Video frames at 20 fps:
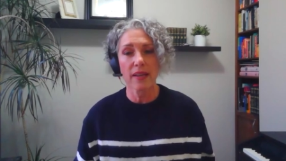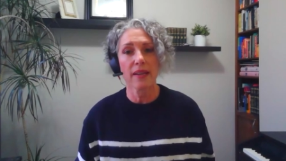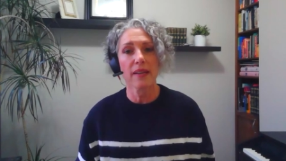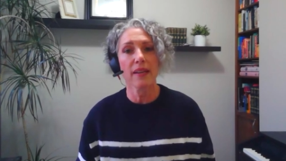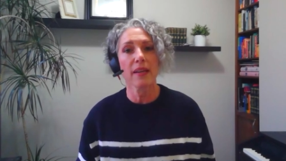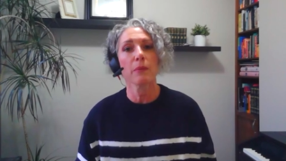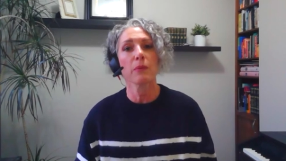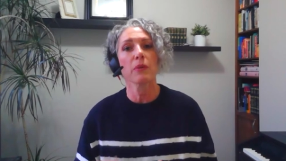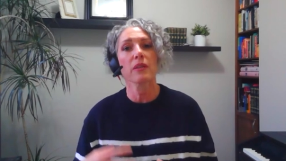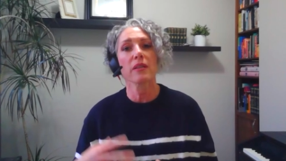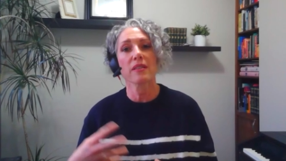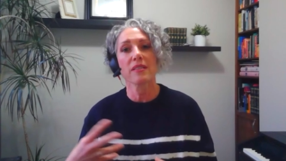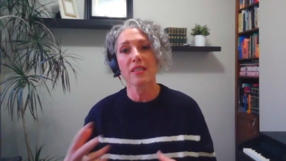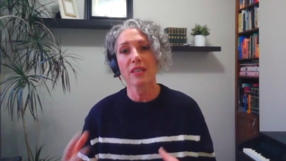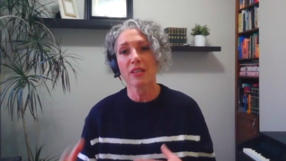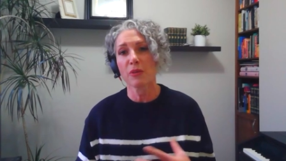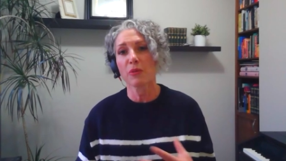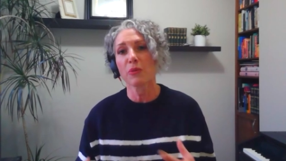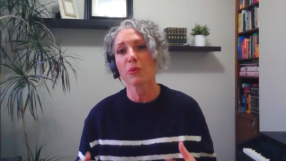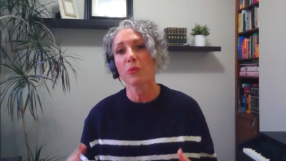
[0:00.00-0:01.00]
and I will
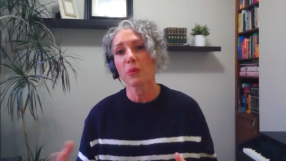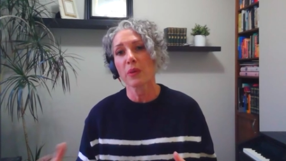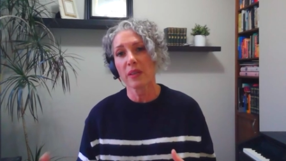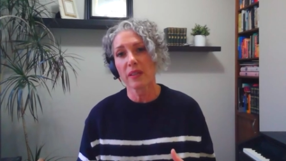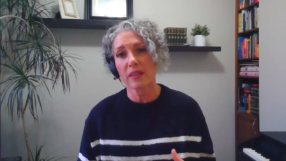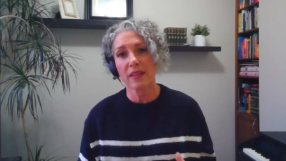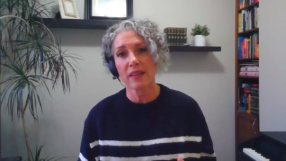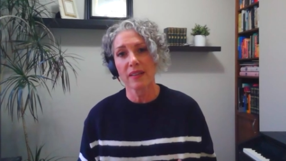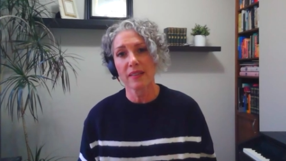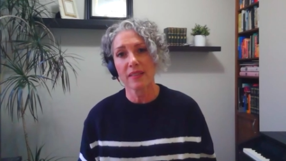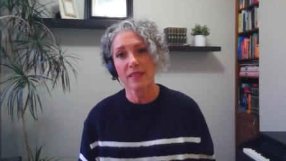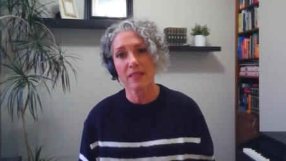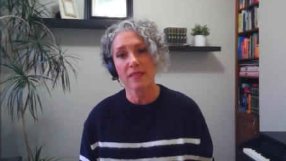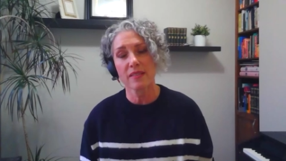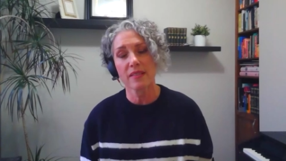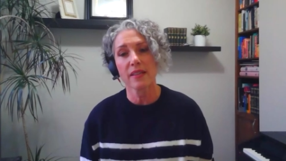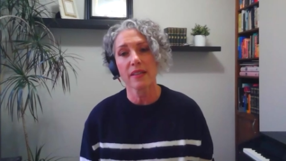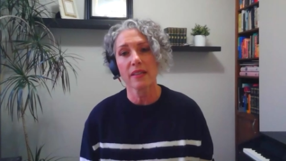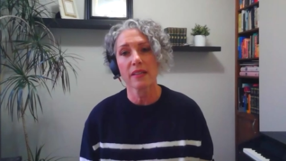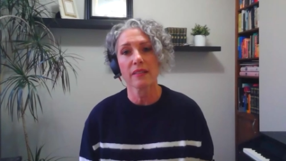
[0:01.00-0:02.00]
continue the work that is
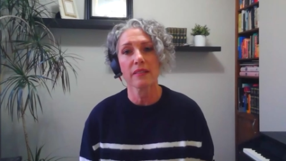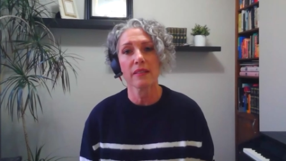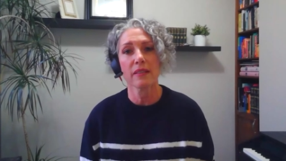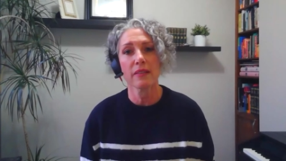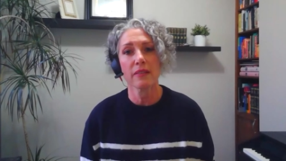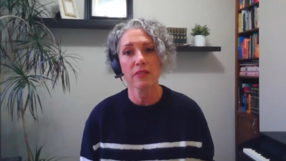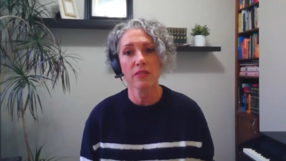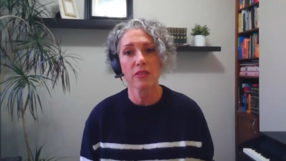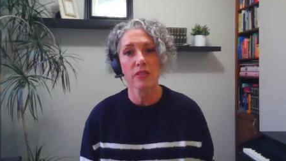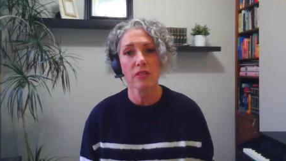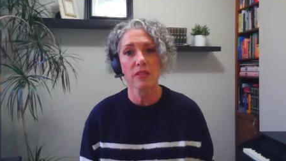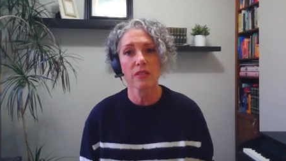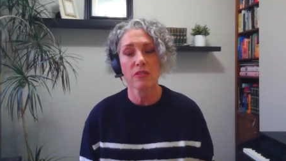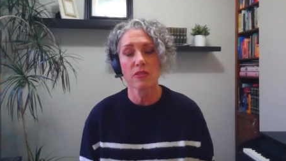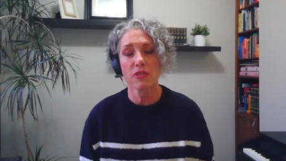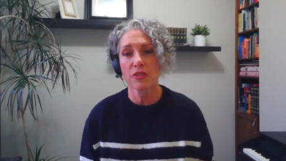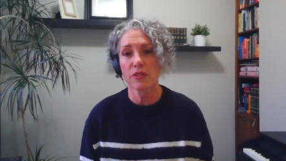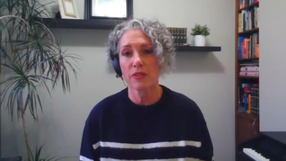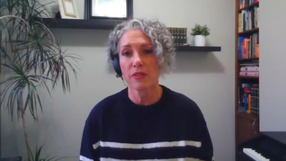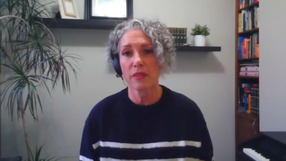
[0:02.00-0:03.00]
there and just
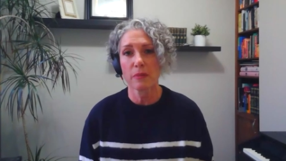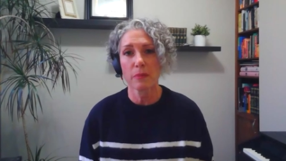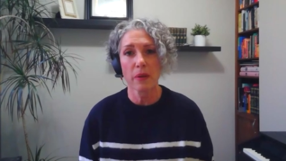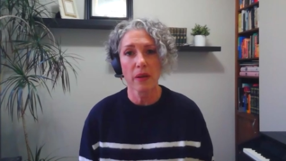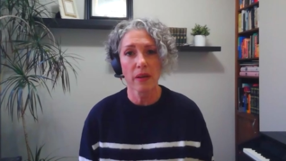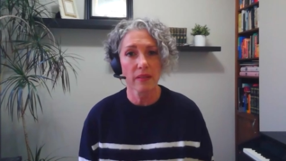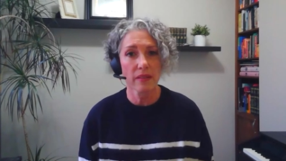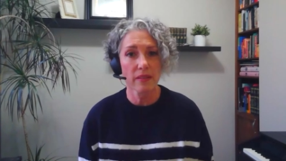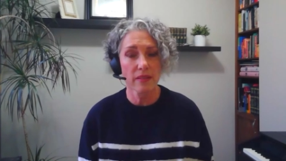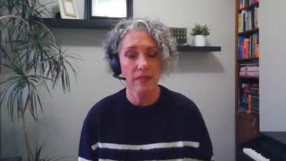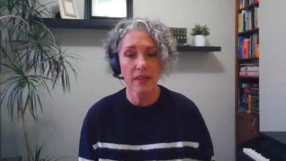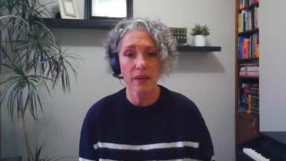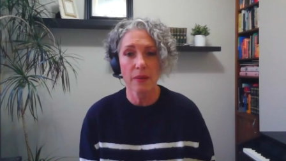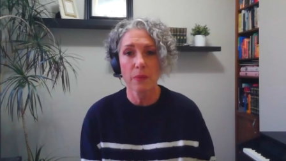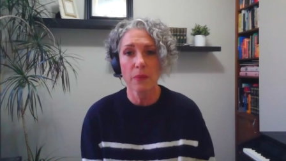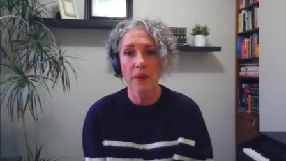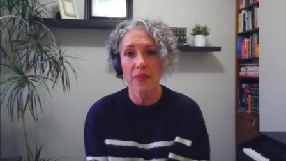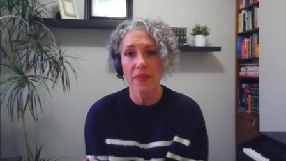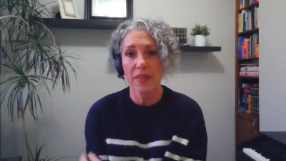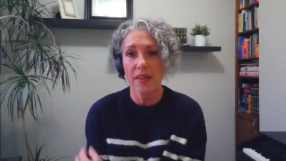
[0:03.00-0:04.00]
ensure that pilots get
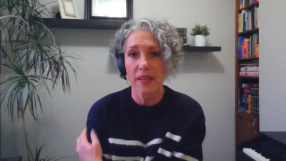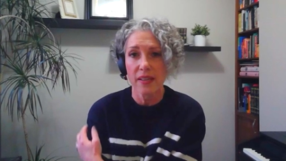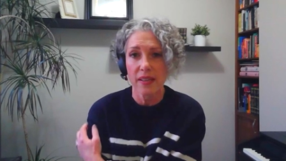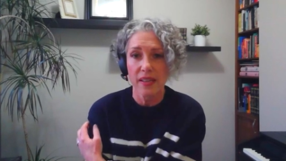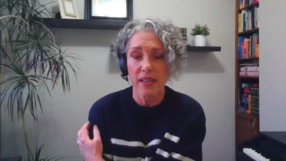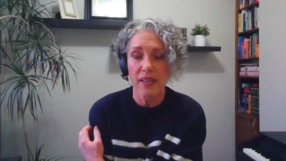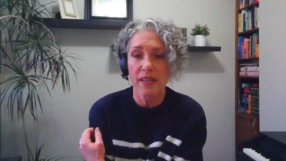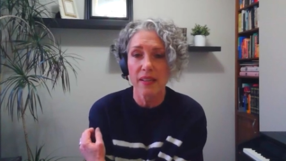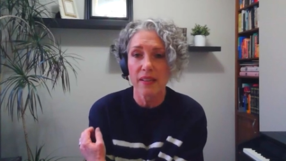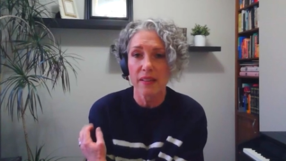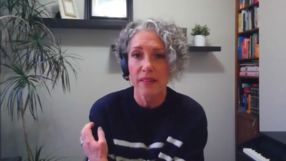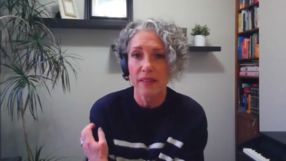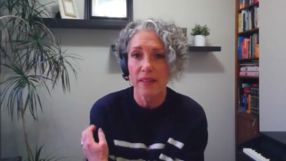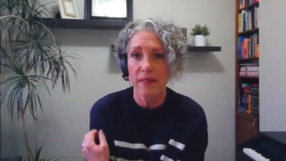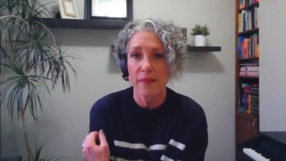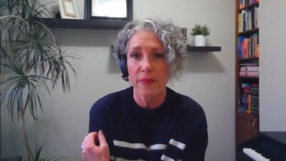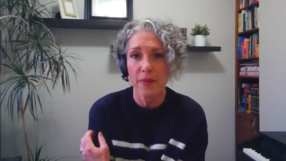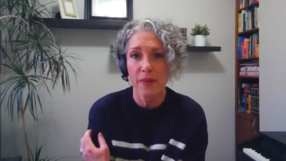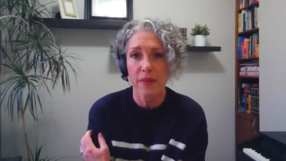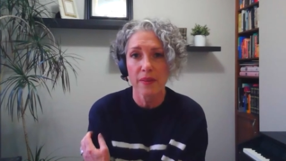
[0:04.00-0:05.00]
what they need
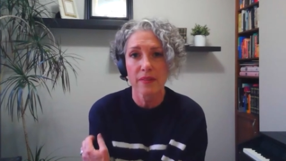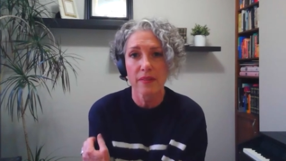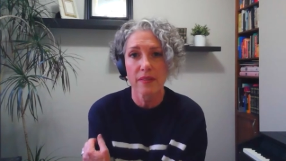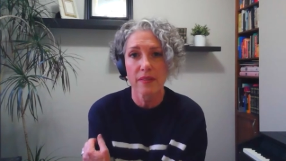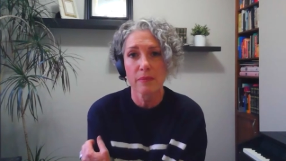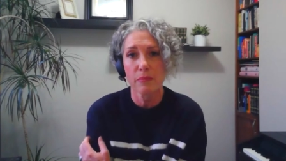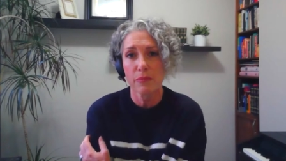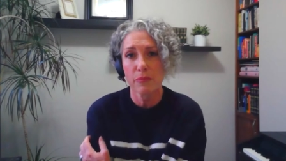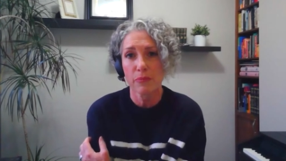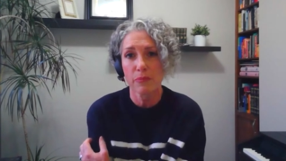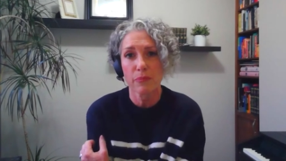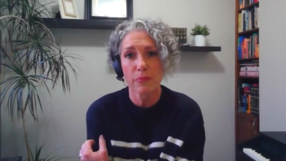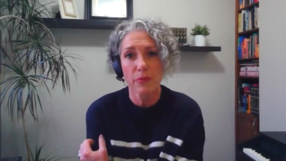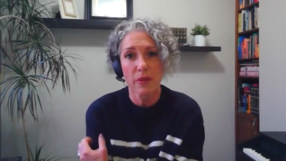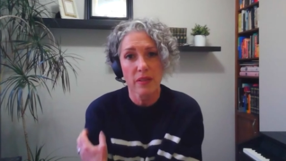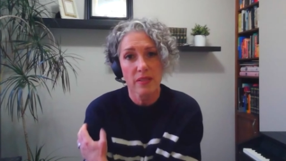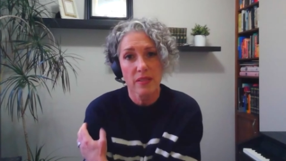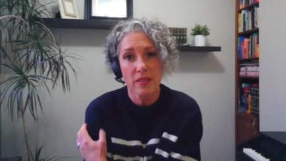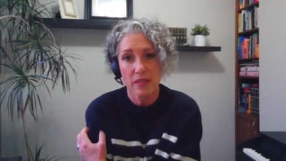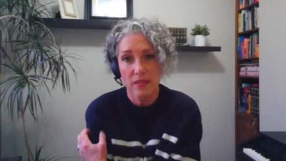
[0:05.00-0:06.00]
and that
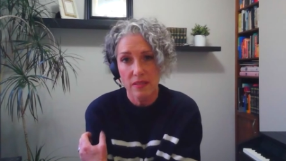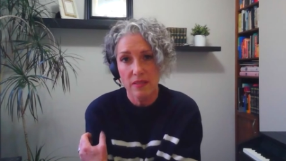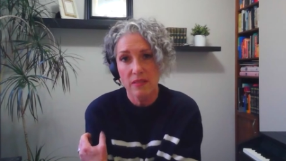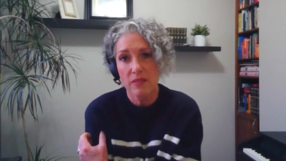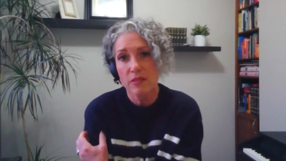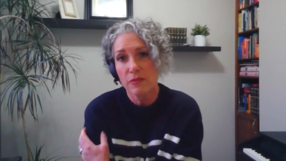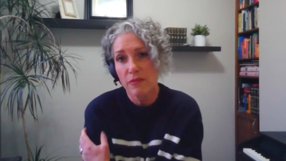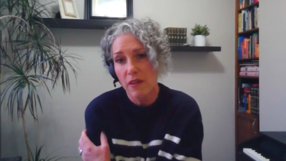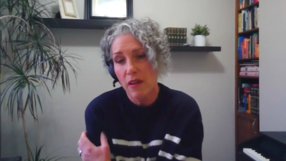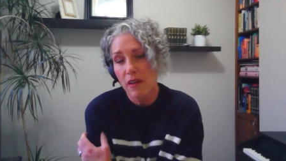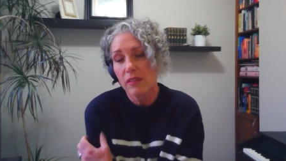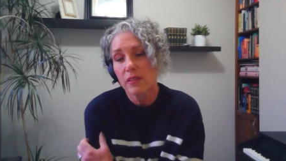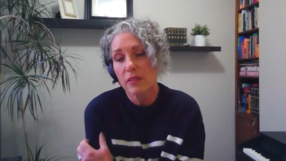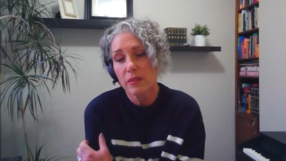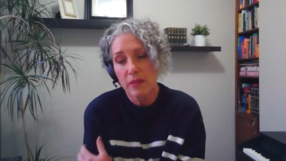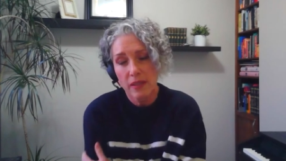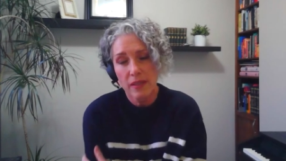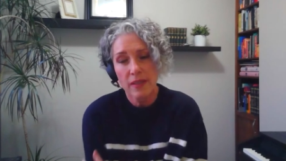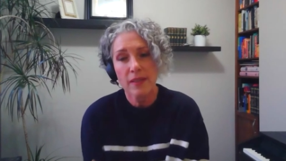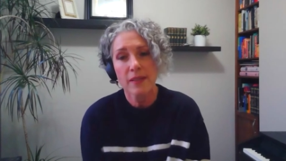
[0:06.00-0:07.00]
processes are followed.